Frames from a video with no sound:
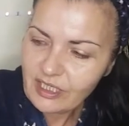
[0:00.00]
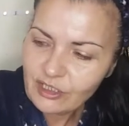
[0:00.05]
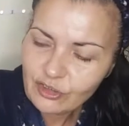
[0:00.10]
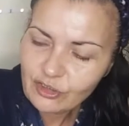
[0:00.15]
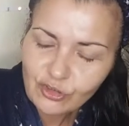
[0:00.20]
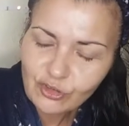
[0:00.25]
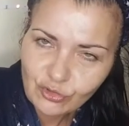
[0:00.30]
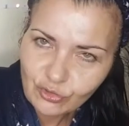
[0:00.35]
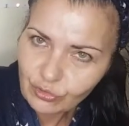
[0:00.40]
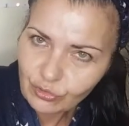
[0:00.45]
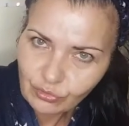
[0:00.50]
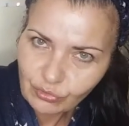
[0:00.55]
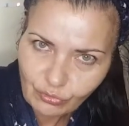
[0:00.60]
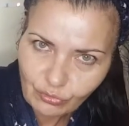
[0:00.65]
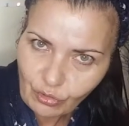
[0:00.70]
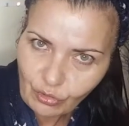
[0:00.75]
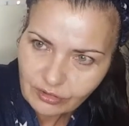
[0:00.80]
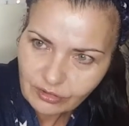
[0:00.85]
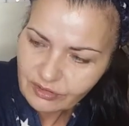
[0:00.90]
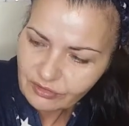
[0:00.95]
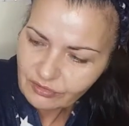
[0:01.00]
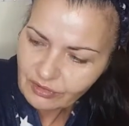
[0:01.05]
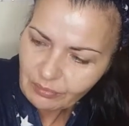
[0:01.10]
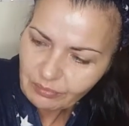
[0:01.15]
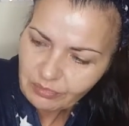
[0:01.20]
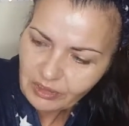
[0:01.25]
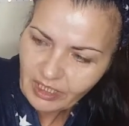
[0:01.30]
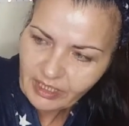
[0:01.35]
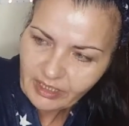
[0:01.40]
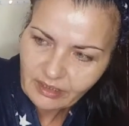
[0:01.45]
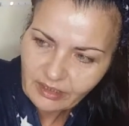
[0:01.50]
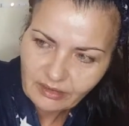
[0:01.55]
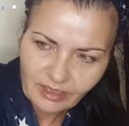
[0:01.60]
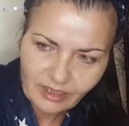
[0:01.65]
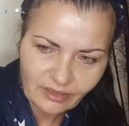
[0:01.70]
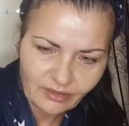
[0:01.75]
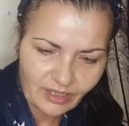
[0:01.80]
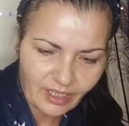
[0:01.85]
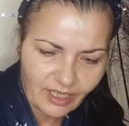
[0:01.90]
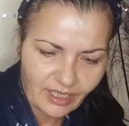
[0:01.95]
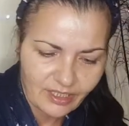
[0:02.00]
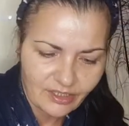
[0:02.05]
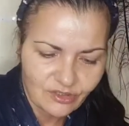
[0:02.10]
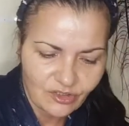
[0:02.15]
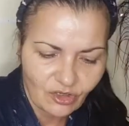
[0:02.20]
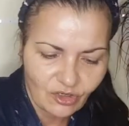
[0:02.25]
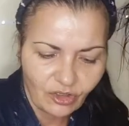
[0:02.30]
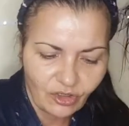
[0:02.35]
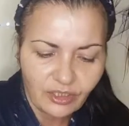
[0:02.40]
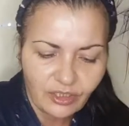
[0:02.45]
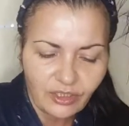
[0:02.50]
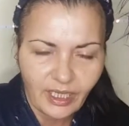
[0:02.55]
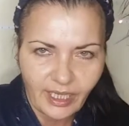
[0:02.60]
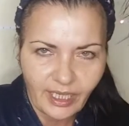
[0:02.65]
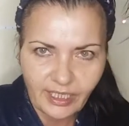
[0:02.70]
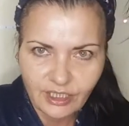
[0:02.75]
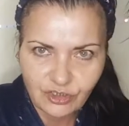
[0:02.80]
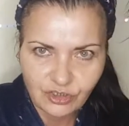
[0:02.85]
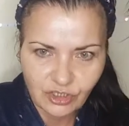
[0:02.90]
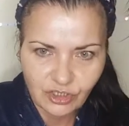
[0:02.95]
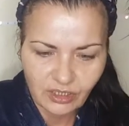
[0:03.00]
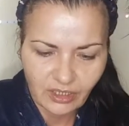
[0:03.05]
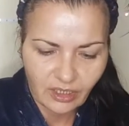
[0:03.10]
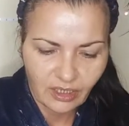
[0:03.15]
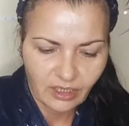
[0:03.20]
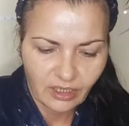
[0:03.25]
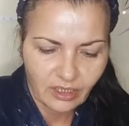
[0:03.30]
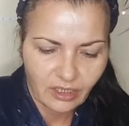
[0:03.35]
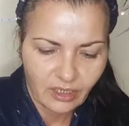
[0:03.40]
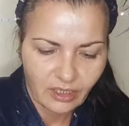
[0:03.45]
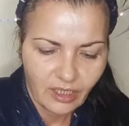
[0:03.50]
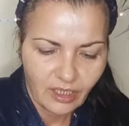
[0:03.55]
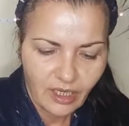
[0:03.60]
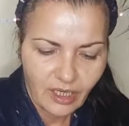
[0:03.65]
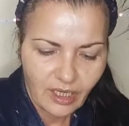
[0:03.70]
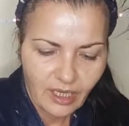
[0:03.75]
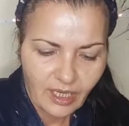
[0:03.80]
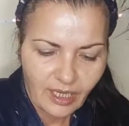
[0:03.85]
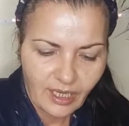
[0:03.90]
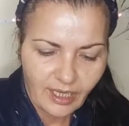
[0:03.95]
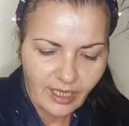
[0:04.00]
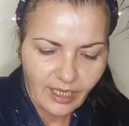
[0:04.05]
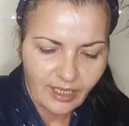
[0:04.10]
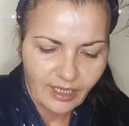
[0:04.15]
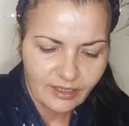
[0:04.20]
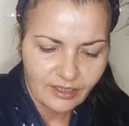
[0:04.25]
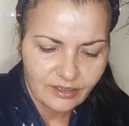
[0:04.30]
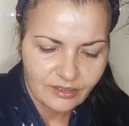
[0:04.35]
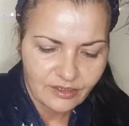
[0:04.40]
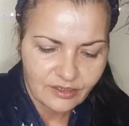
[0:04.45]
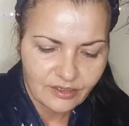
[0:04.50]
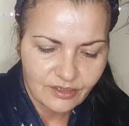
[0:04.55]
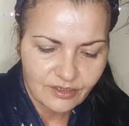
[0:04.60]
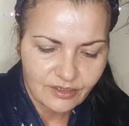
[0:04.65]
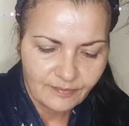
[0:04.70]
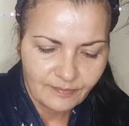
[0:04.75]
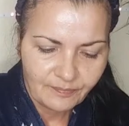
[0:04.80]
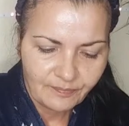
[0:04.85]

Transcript: That is so wrong to apply it like that. It's unhygienic, and